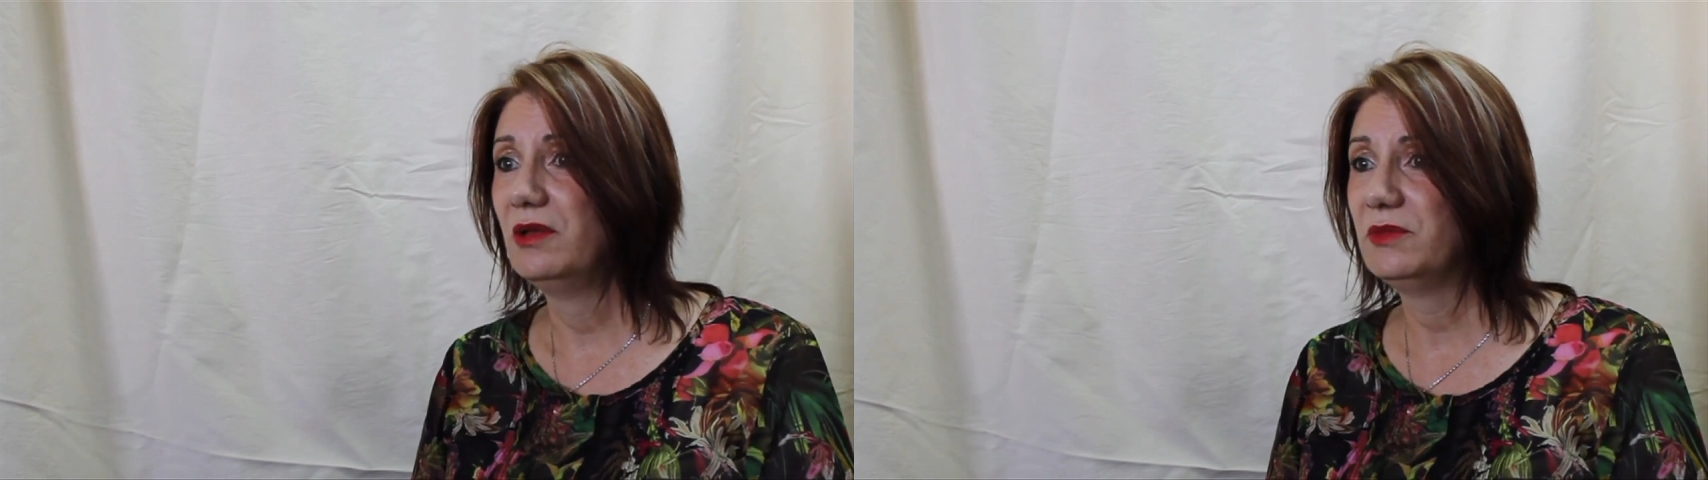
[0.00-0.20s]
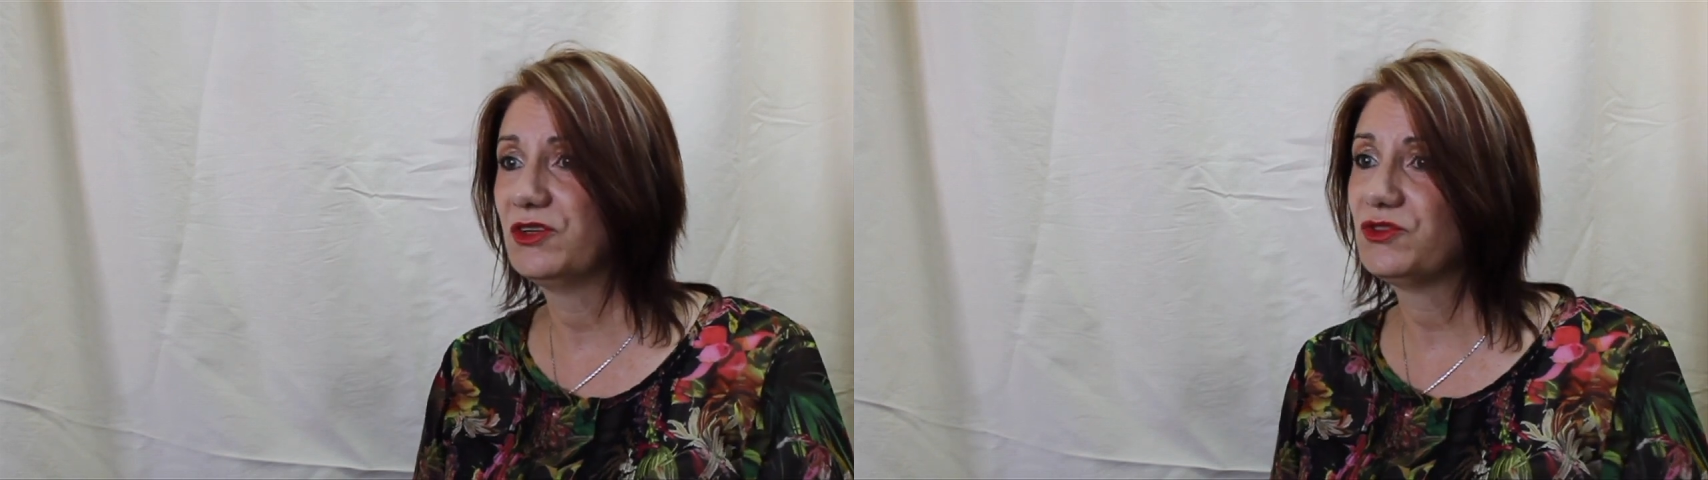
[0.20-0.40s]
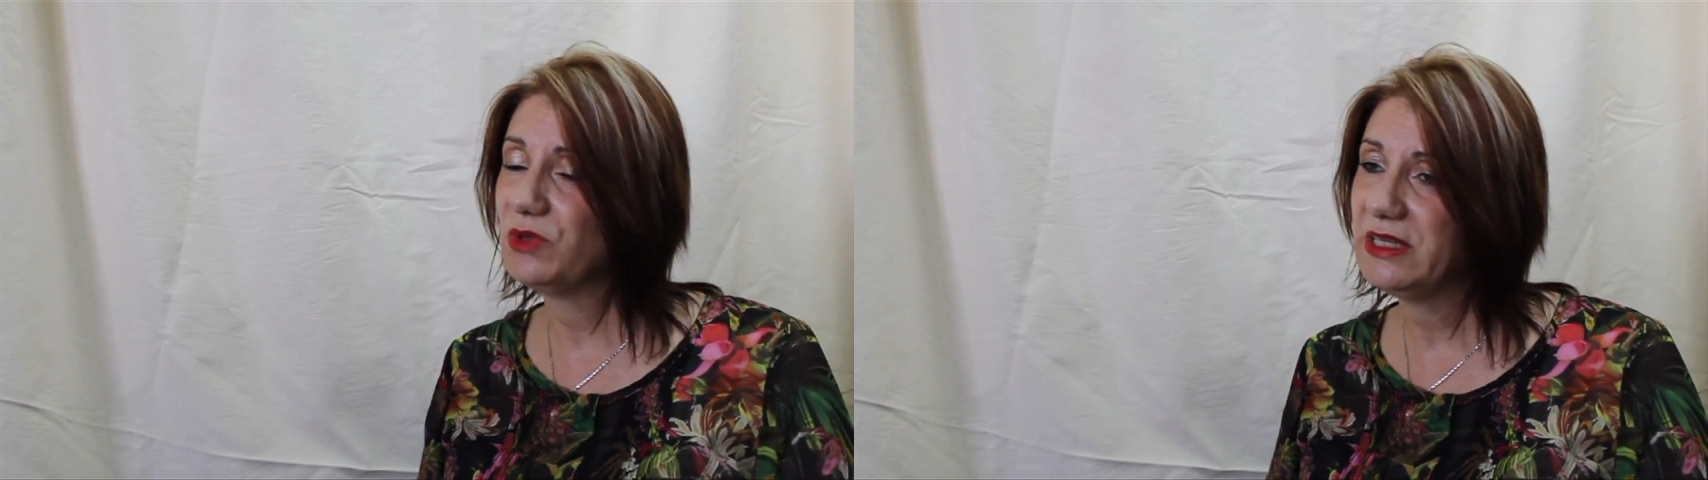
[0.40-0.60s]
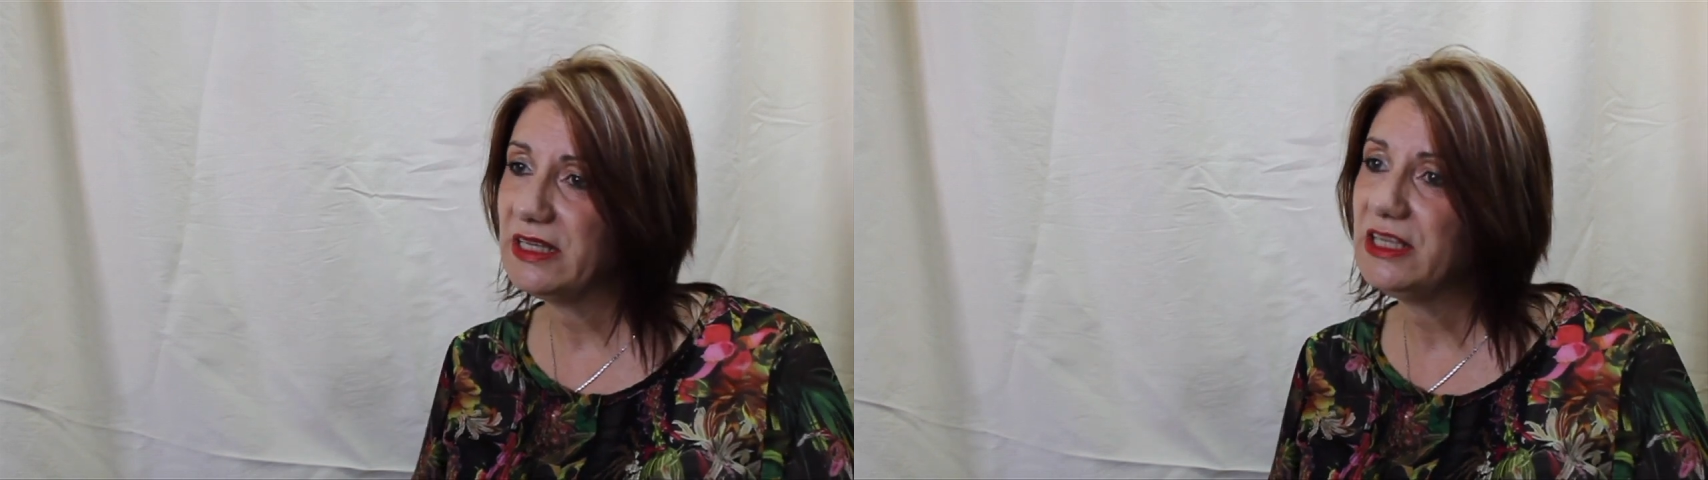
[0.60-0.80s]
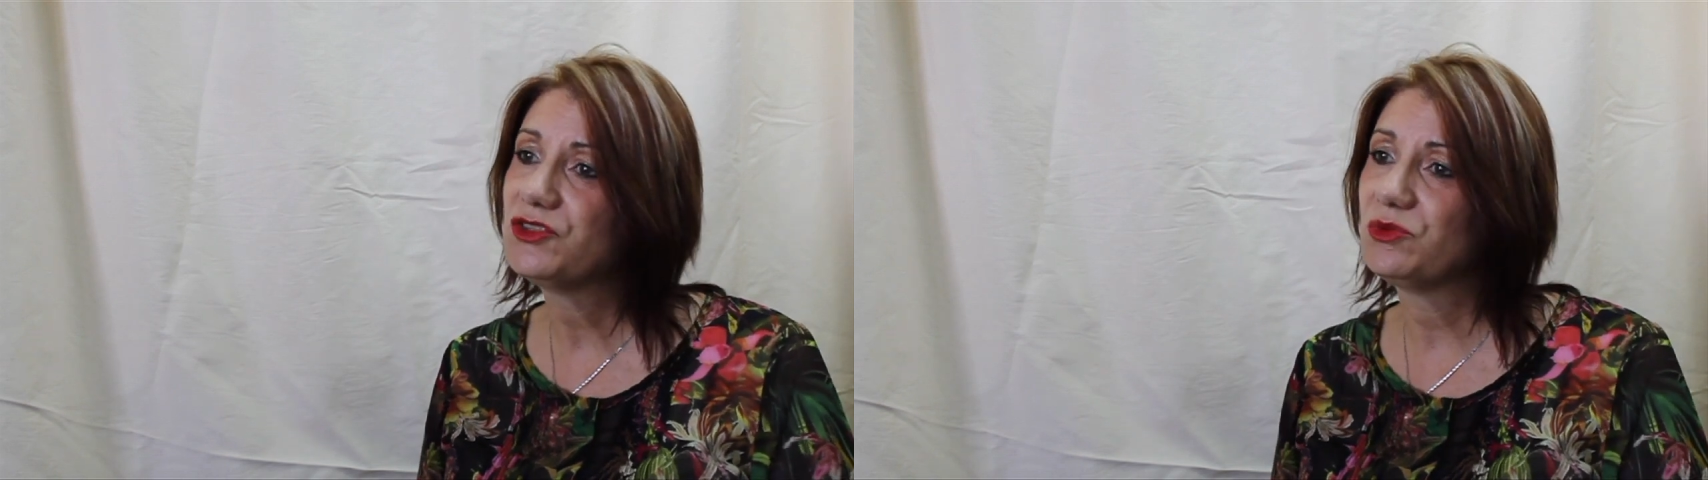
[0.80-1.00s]
because we
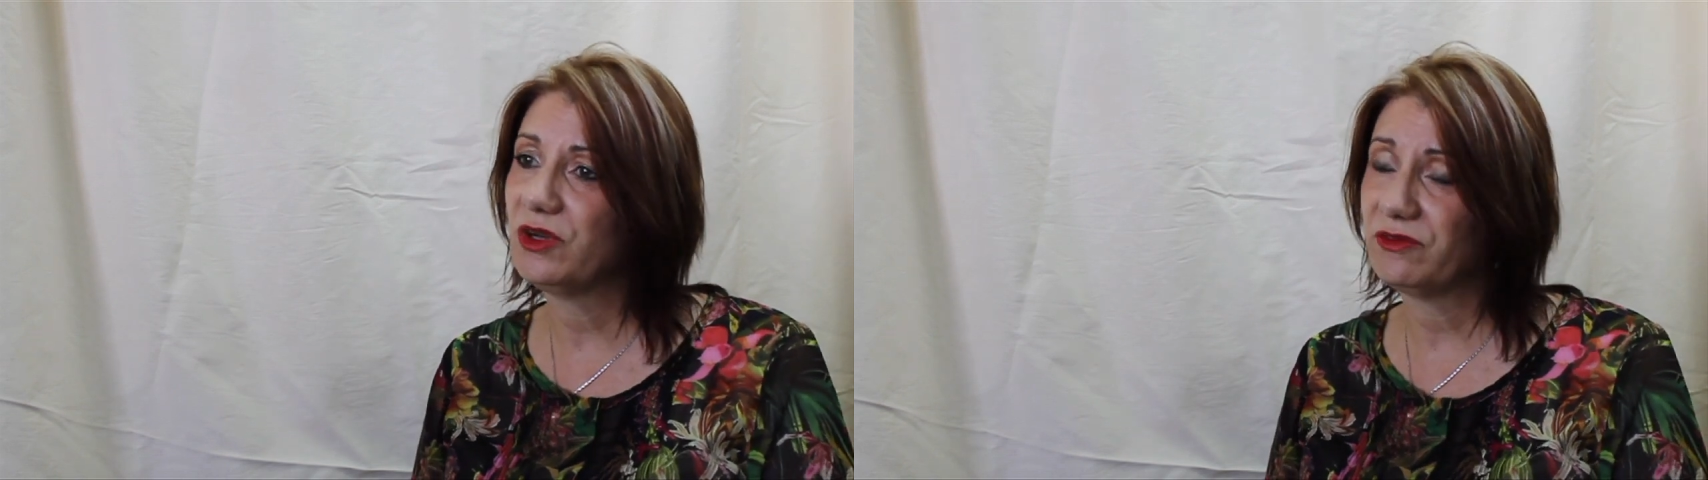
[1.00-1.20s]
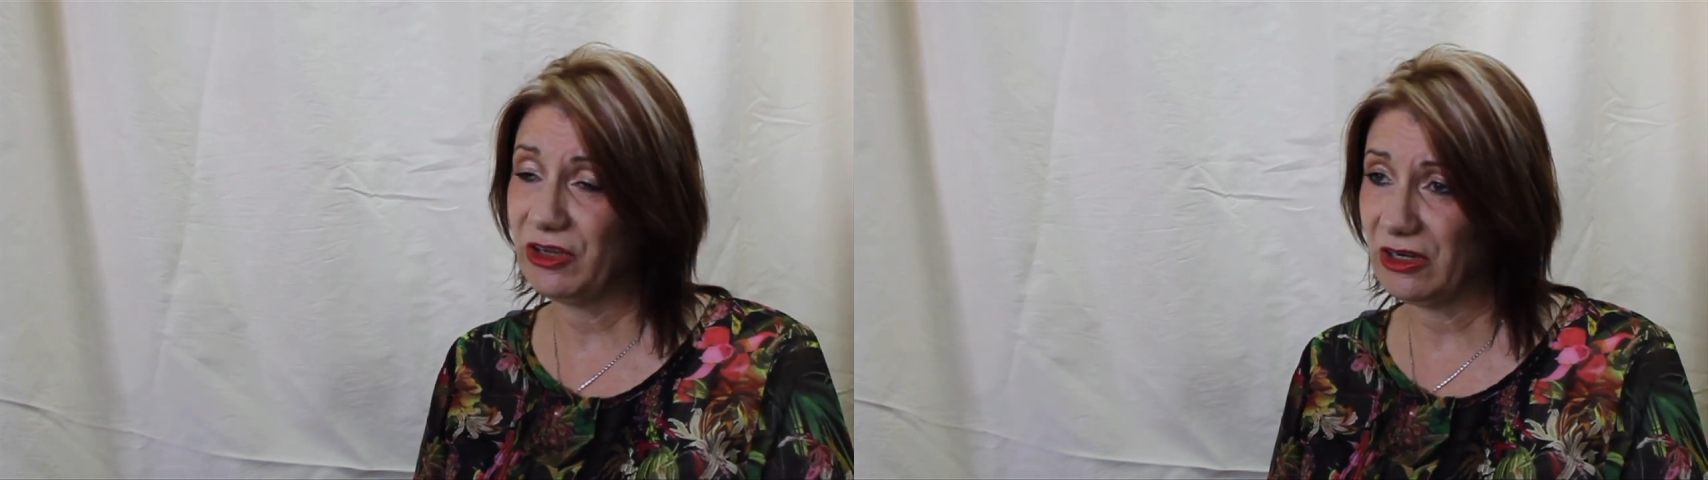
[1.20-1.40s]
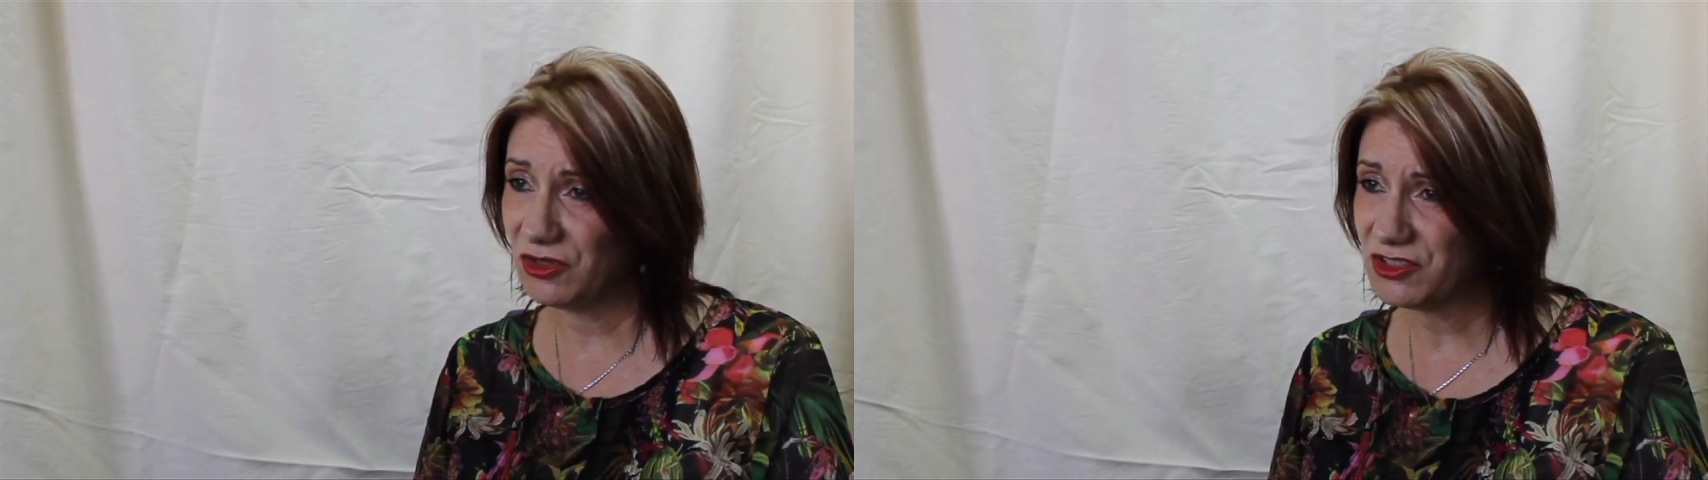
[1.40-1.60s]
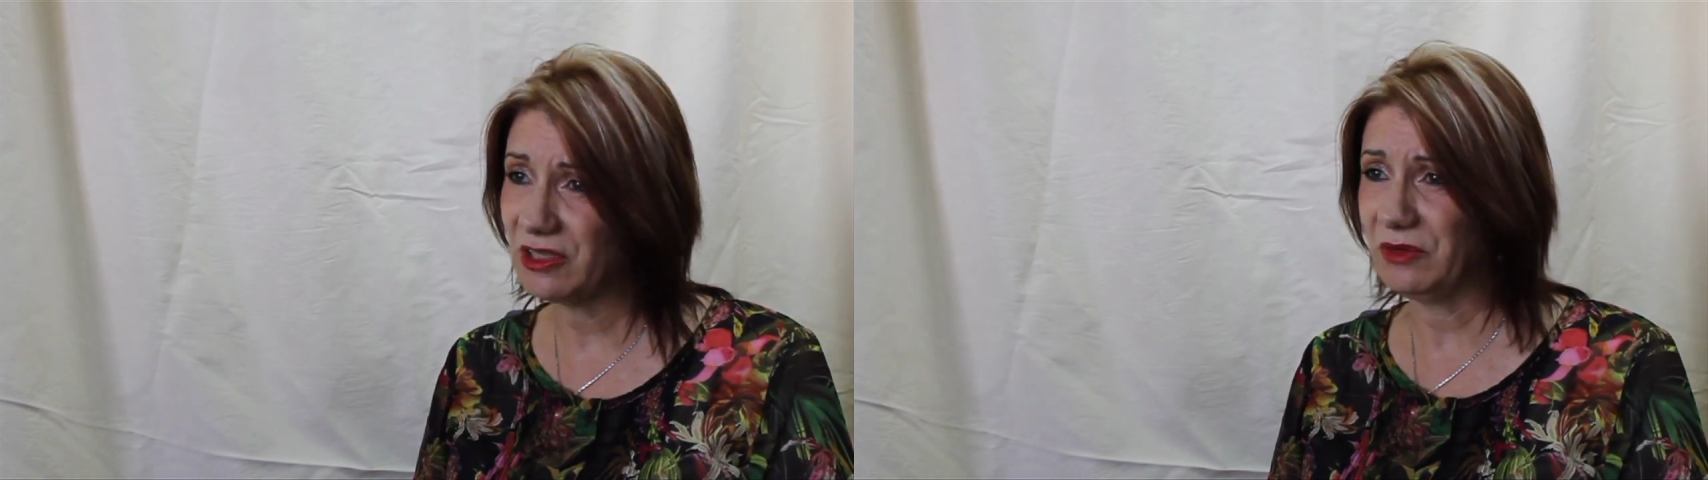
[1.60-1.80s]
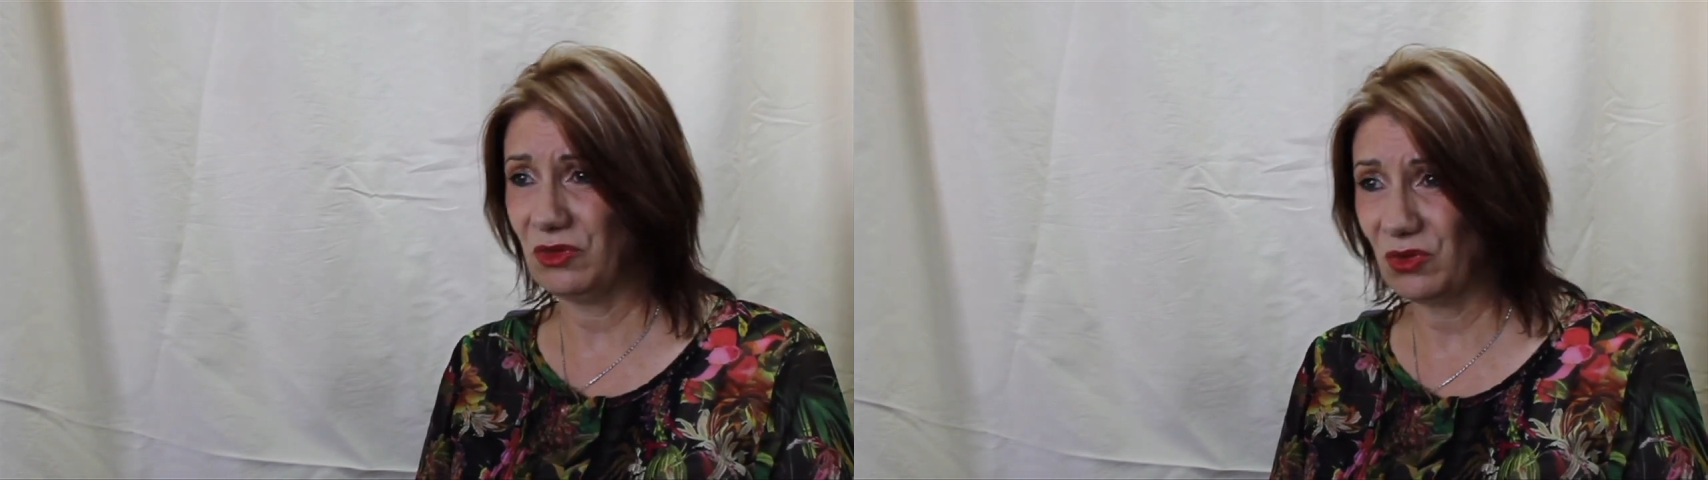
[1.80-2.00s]
need to work very
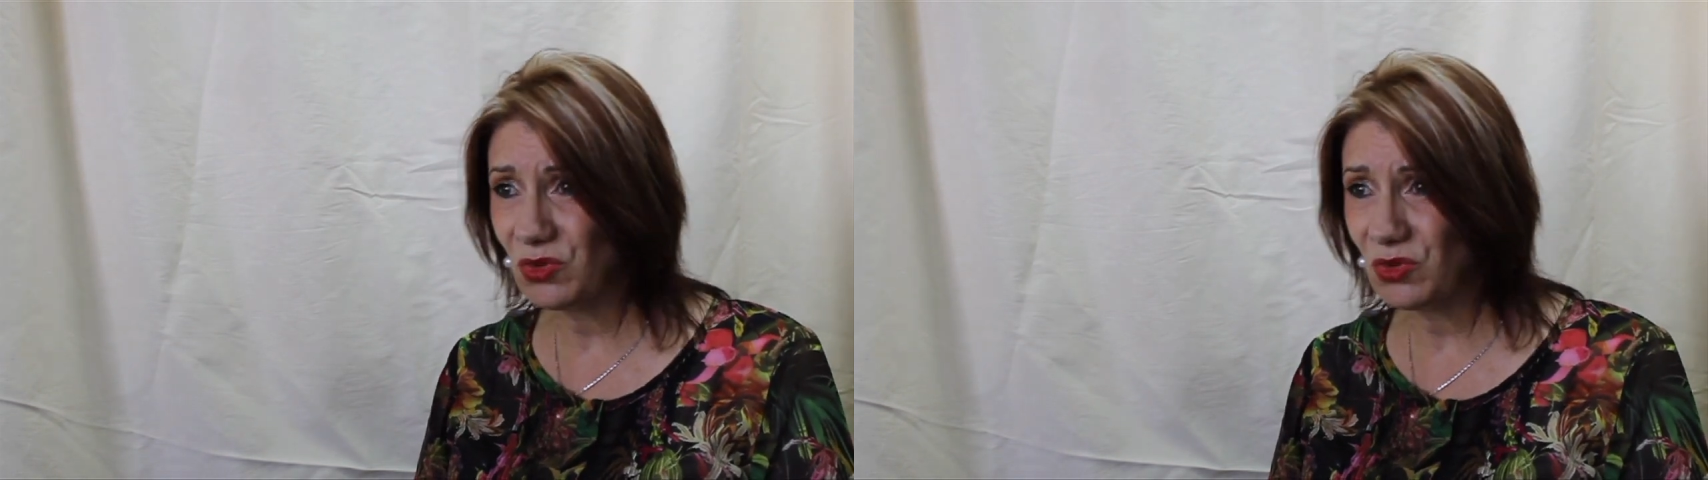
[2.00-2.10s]
closely with